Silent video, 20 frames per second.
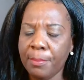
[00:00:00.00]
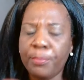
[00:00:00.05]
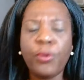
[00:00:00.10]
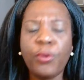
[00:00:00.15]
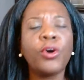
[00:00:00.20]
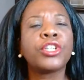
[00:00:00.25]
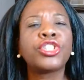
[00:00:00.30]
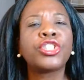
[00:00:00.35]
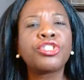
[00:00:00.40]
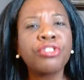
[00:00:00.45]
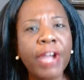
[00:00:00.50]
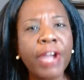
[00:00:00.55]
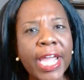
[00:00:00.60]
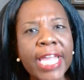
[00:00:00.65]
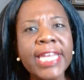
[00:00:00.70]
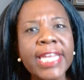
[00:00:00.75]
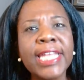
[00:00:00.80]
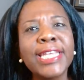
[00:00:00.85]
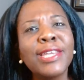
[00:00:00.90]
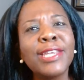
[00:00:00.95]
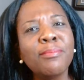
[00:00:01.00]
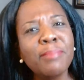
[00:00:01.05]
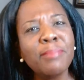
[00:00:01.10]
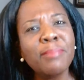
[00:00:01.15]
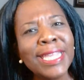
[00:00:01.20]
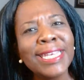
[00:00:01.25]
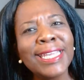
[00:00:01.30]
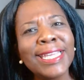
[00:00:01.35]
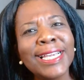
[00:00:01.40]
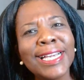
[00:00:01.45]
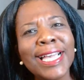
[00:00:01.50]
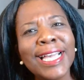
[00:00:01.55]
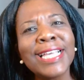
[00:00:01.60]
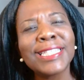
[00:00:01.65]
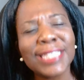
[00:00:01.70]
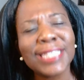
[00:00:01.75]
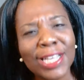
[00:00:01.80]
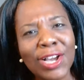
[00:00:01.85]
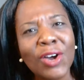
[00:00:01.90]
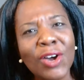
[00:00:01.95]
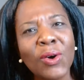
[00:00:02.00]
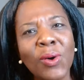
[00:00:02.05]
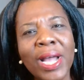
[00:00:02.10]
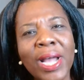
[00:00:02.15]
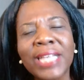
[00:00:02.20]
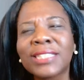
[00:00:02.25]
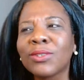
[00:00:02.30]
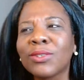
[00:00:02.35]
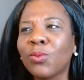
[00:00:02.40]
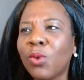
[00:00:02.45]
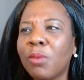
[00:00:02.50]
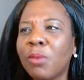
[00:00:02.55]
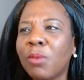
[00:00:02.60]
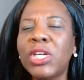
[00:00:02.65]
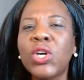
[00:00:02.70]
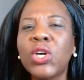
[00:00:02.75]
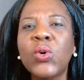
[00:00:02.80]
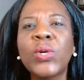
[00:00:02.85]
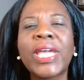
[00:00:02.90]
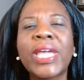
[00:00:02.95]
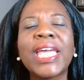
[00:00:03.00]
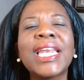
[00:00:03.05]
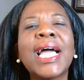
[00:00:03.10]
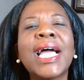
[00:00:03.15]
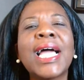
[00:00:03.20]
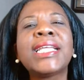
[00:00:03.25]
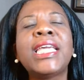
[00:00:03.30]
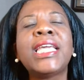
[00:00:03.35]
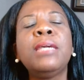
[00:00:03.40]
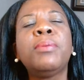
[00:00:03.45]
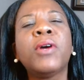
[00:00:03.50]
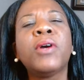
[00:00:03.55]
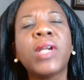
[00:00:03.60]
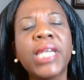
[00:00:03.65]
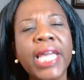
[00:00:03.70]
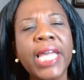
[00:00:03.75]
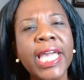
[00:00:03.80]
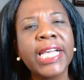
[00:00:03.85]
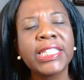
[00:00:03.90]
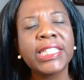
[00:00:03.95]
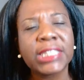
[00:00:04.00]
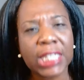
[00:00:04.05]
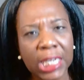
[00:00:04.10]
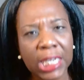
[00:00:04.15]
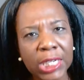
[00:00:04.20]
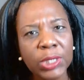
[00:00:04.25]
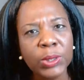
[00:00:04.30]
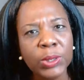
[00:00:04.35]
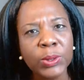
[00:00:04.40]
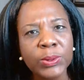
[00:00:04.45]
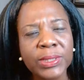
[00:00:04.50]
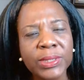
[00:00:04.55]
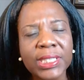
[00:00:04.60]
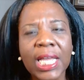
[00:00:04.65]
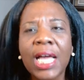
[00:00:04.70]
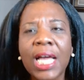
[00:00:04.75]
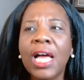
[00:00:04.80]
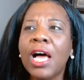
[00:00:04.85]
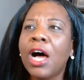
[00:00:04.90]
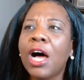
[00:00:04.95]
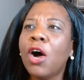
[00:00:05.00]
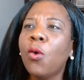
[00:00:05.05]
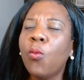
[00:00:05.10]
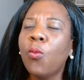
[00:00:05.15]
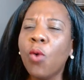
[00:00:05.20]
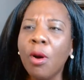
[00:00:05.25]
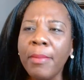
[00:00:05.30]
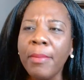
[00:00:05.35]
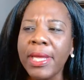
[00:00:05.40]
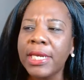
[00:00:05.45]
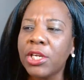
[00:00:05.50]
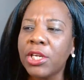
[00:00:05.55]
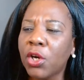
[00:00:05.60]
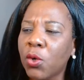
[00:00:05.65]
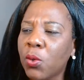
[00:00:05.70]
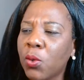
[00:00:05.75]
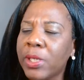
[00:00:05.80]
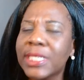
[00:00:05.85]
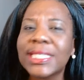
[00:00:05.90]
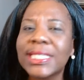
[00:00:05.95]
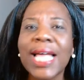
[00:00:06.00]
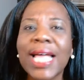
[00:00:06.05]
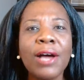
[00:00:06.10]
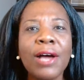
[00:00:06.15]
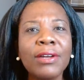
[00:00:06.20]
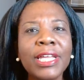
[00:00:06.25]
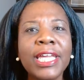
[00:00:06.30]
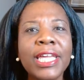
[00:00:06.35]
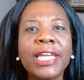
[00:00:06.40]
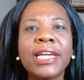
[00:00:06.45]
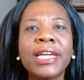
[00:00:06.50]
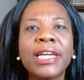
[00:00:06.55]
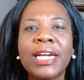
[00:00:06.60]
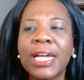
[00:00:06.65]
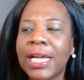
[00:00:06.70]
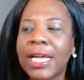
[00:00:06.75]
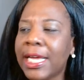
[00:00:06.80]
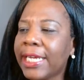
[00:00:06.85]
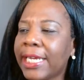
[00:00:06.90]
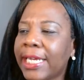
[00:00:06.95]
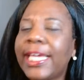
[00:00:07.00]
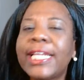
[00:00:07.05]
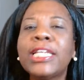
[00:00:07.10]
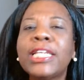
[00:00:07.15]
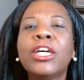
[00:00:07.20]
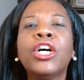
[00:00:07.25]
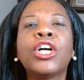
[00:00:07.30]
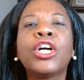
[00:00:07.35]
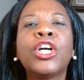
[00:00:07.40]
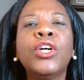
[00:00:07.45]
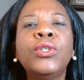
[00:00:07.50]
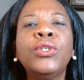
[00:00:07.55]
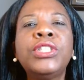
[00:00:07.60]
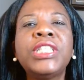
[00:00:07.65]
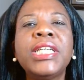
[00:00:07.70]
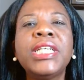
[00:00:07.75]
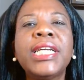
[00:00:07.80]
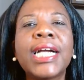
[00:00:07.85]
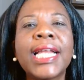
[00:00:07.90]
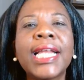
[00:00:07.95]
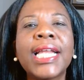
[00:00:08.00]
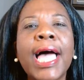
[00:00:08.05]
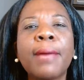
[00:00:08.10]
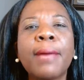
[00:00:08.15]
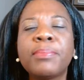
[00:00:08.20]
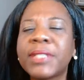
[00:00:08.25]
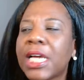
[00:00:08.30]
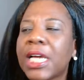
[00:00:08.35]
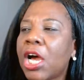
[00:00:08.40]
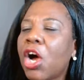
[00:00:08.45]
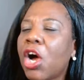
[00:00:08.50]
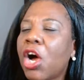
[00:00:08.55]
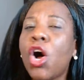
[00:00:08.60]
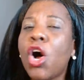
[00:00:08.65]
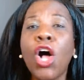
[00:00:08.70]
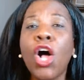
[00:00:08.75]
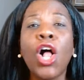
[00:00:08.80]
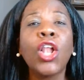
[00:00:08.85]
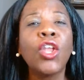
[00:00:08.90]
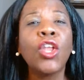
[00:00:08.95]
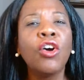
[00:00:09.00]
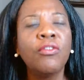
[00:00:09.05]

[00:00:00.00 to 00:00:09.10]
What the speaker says: portrayed in the media as a hoe, as a woman who cannot keep her legs closed, a woman who is out here getting her coochie clapped all